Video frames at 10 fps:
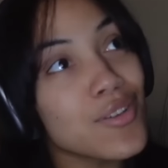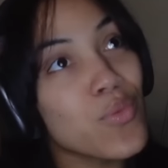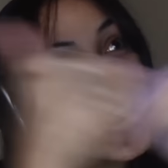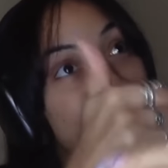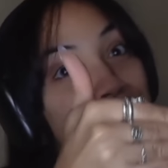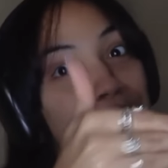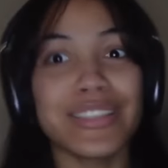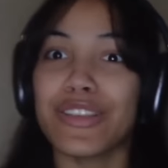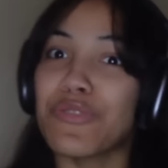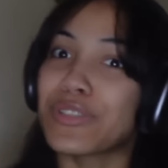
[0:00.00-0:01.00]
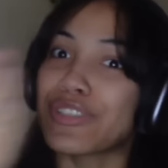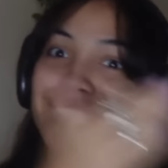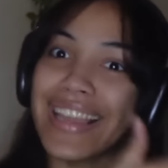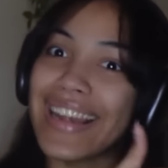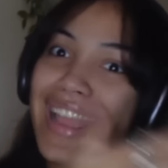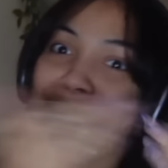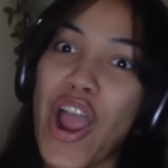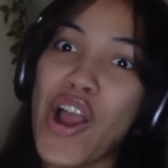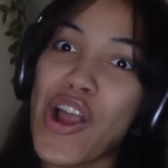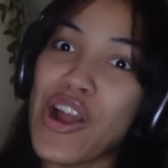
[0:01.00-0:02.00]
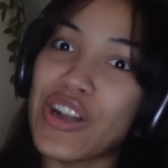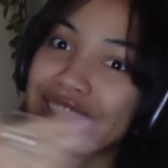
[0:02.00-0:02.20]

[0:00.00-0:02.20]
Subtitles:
of weird because like you were just dating her